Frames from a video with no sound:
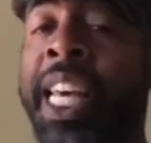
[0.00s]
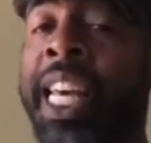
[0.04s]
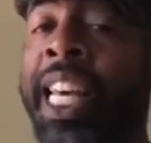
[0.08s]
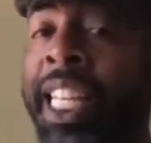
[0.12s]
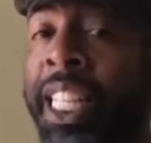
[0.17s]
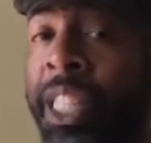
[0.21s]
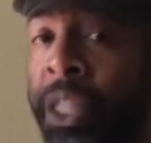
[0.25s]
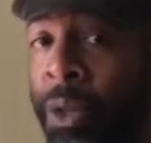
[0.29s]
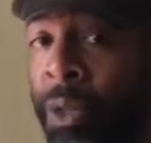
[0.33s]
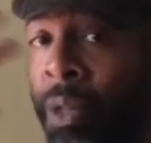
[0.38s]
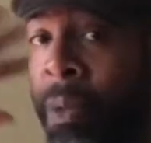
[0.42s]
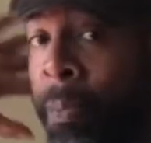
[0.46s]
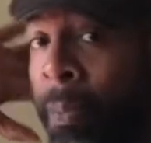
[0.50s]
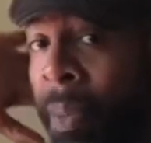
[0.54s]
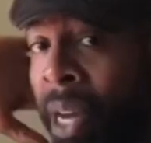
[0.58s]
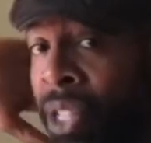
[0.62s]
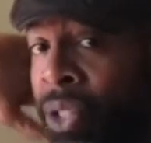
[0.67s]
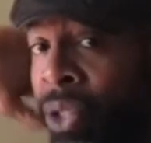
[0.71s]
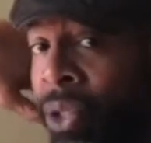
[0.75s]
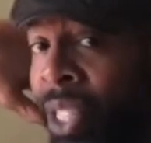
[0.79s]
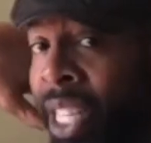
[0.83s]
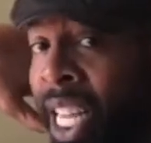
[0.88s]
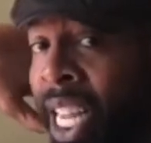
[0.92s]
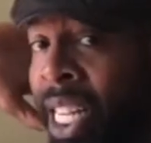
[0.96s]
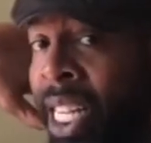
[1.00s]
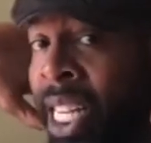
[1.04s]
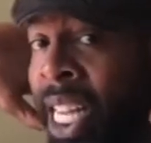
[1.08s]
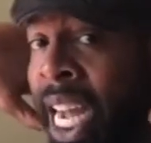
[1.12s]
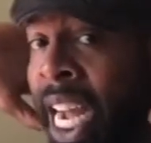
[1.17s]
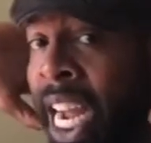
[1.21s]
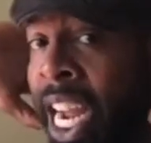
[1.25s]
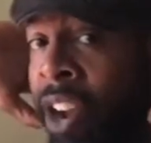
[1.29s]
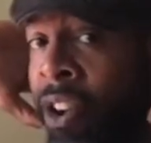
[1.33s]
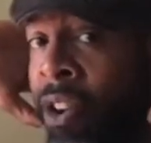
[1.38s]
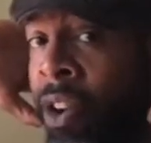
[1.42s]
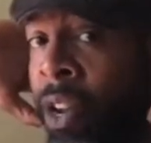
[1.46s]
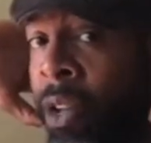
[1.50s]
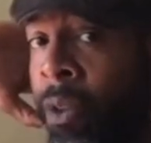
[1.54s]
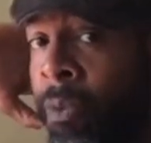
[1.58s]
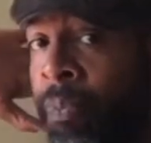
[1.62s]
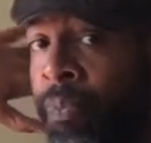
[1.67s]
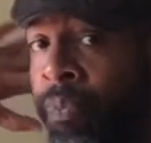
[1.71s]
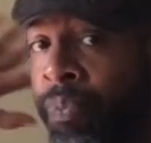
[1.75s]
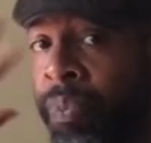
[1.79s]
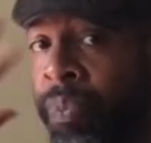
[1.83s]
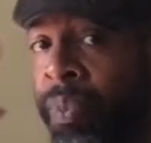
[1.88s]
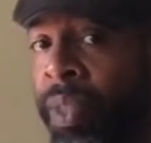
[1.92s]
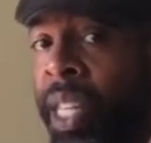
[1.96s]
So the muscles get tired,
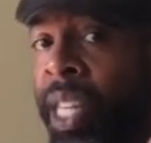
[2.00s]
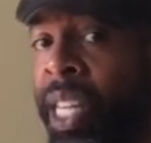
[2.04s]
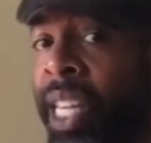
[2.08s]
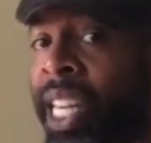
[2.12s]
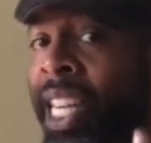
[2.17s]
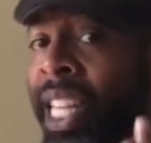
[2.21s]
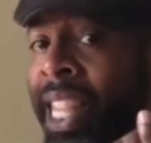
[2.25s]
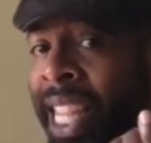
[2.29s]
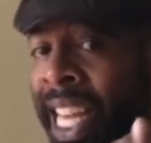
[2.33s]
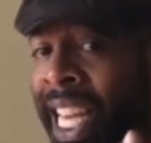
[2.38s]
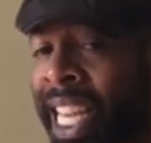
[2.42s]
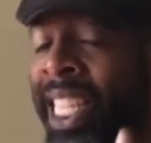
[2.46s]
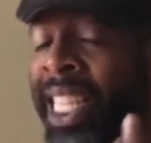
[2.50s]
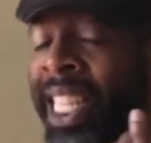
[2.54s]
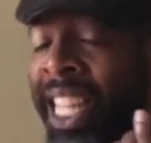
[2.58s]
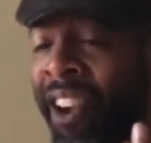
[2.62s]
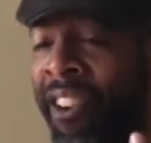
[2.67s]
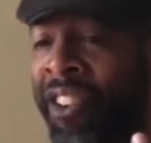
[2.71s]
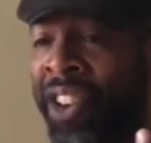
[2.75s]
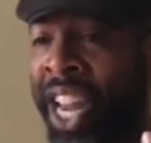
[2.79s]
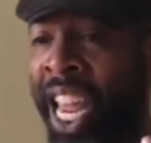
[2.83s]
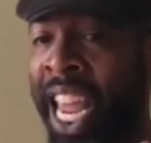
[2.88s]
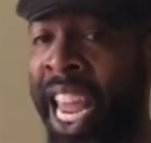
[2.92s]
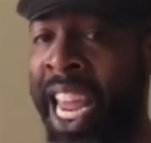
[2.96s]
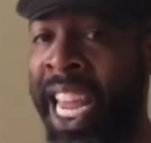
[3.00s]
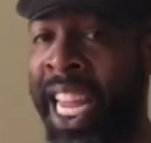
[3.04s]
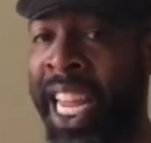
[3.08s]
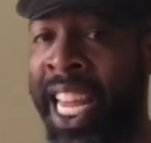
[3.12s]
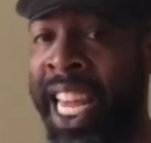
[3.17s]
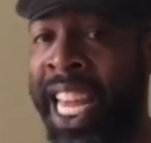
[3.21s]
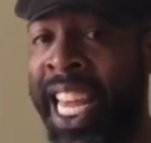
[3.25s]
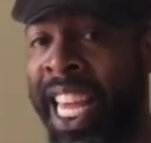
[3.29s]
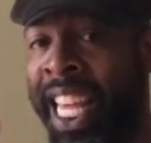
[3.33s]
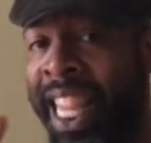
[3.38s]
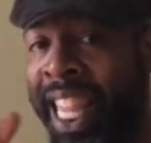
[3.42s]
they start to ache.